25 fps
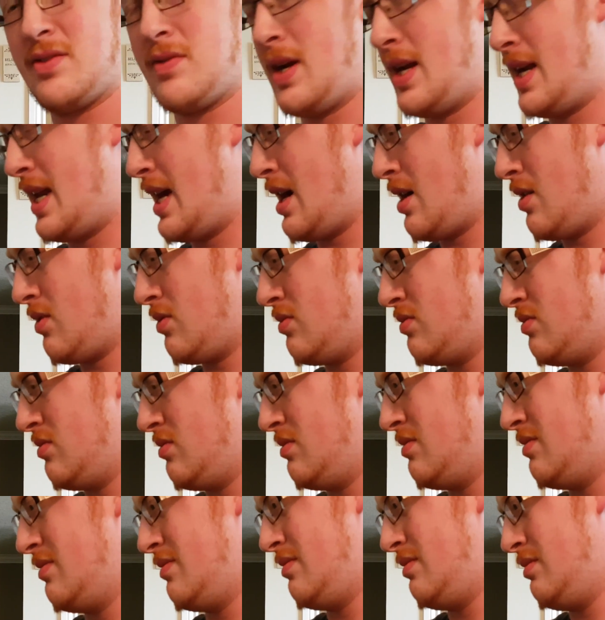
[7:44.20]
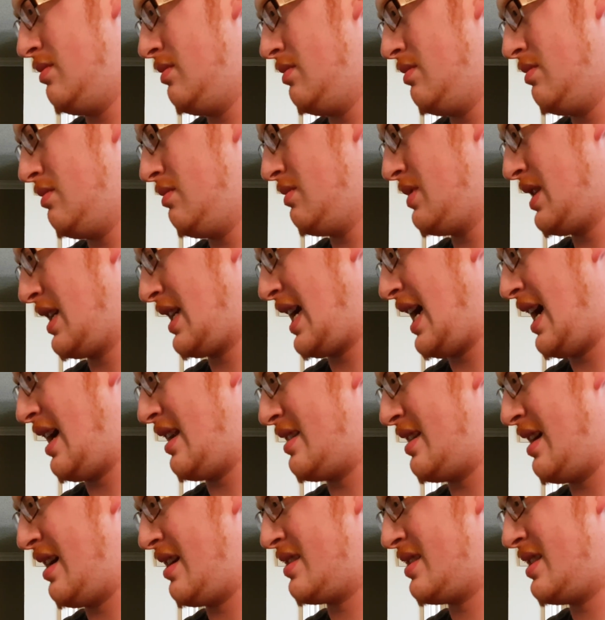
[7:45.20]
right now, I can't
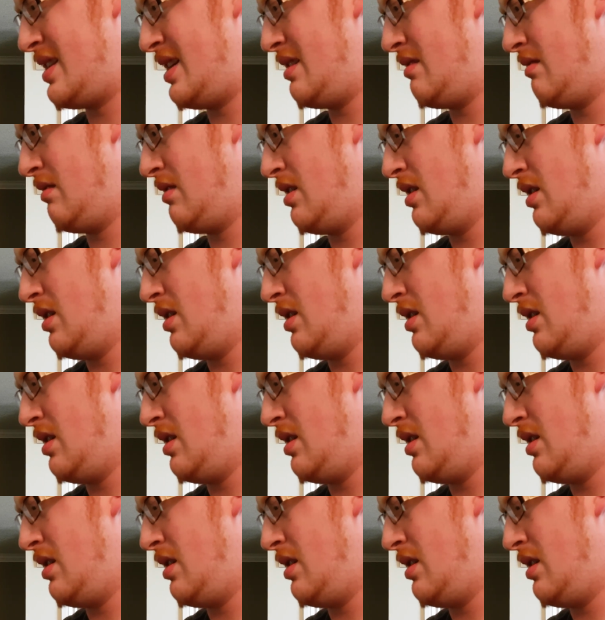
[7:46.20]
test it.